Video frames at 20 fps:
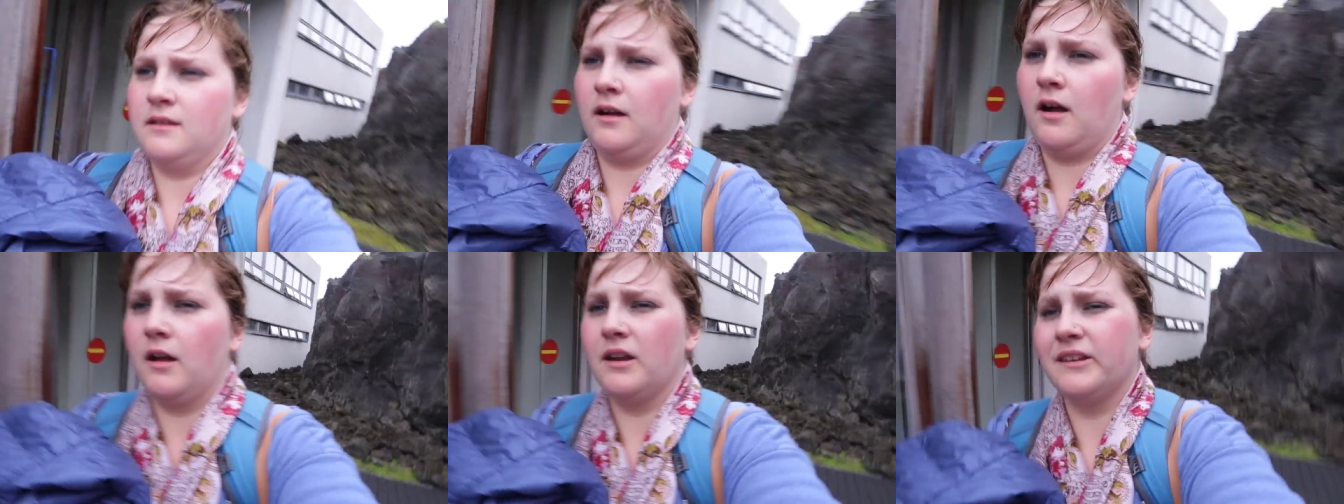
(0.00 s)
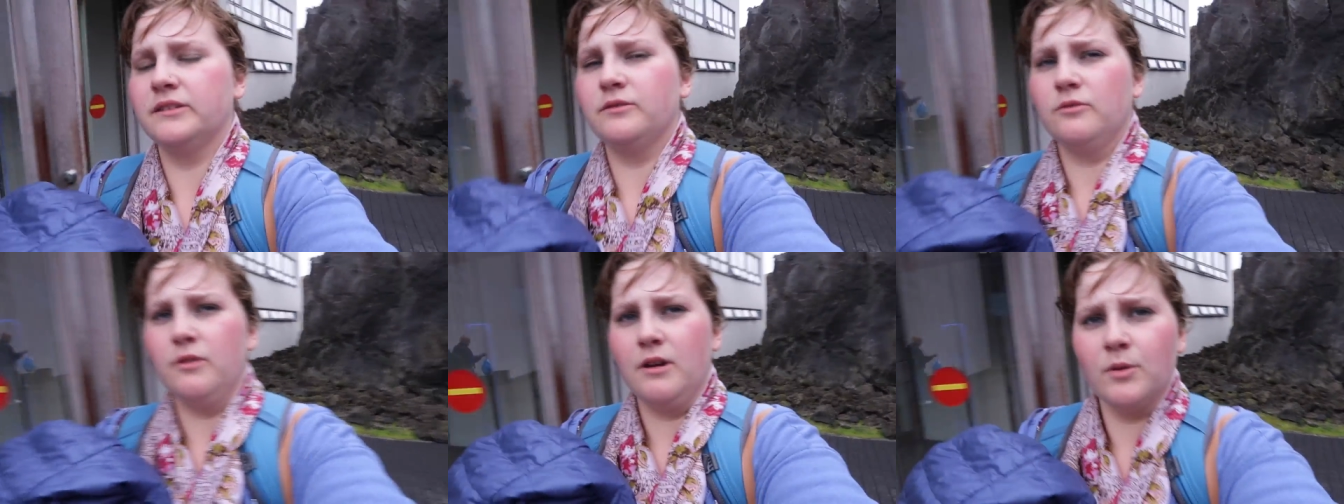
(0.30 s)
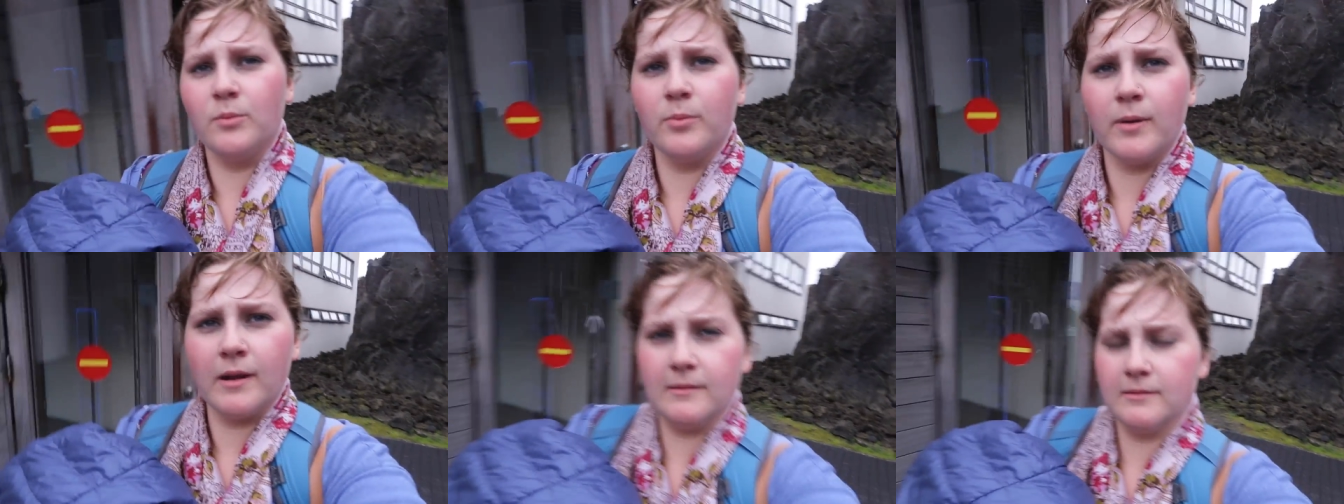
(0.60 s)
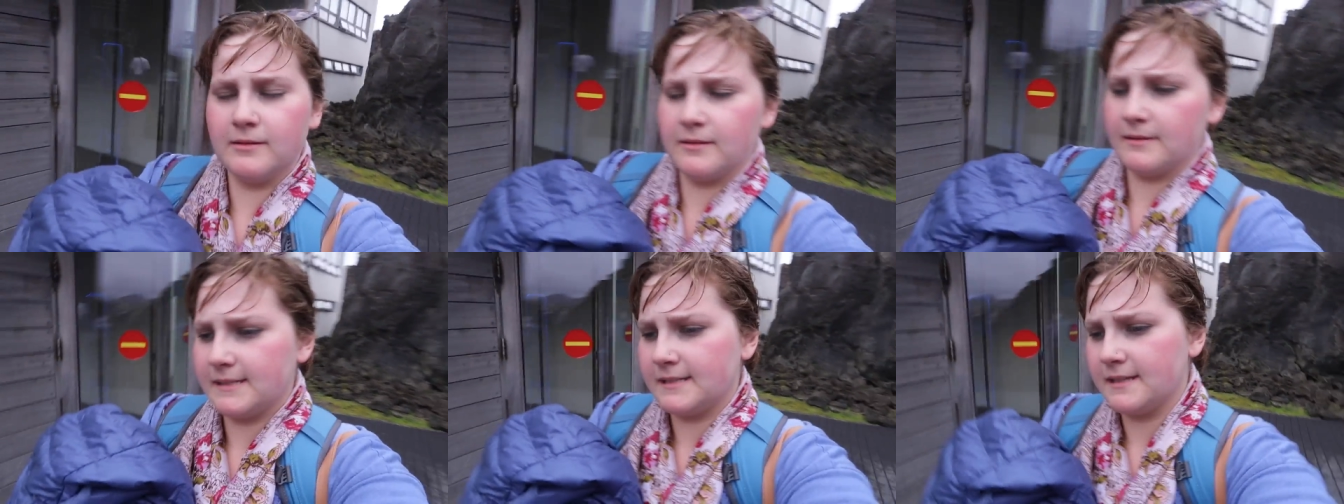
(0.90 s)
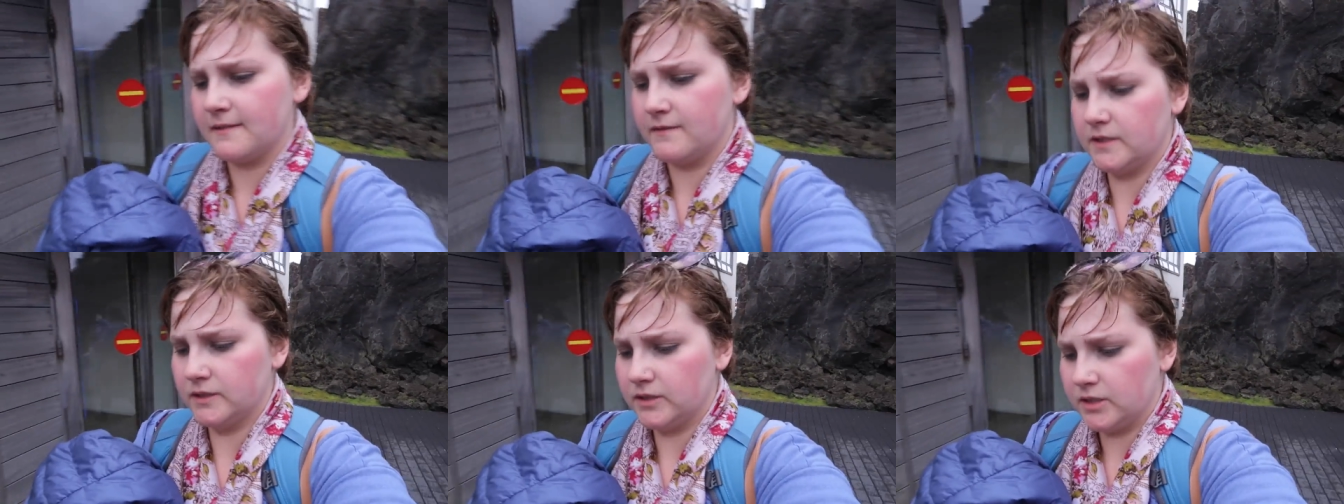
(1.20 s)
got in the water probably at
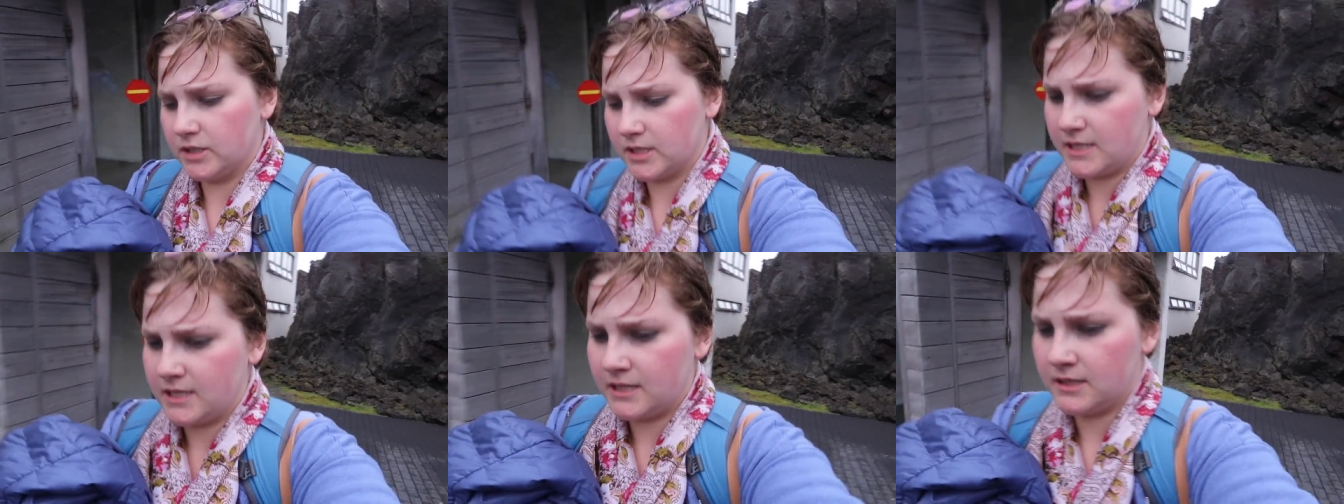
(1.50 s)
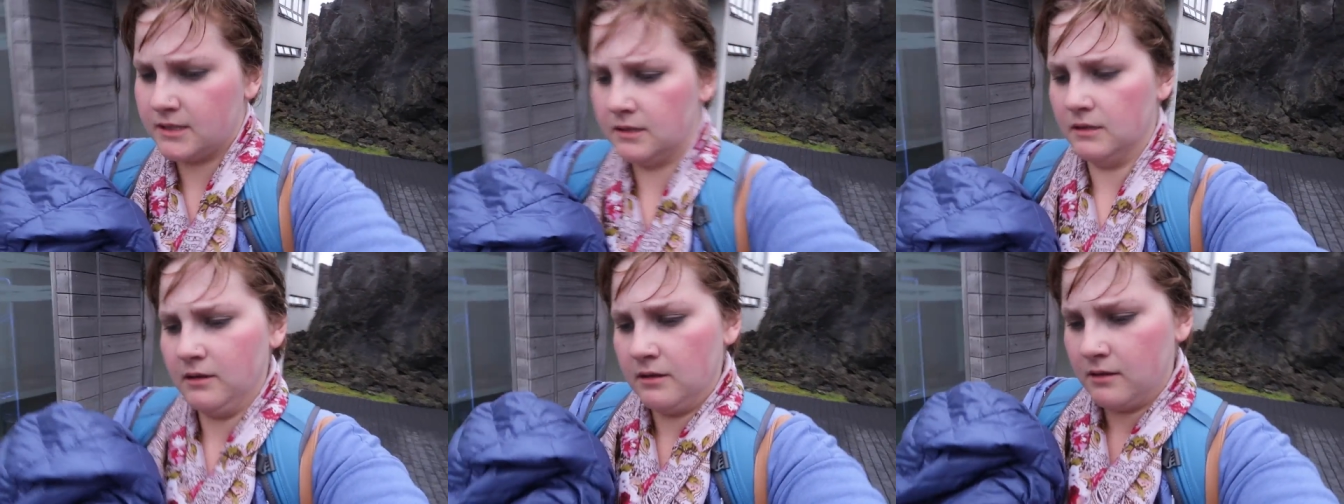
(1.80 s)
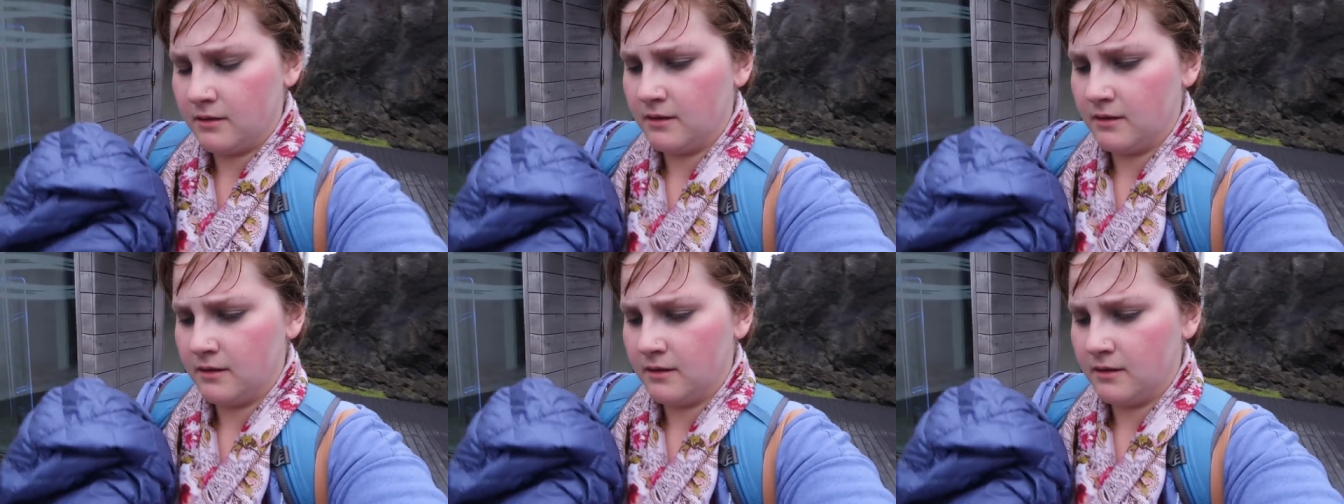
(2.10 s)
7.30,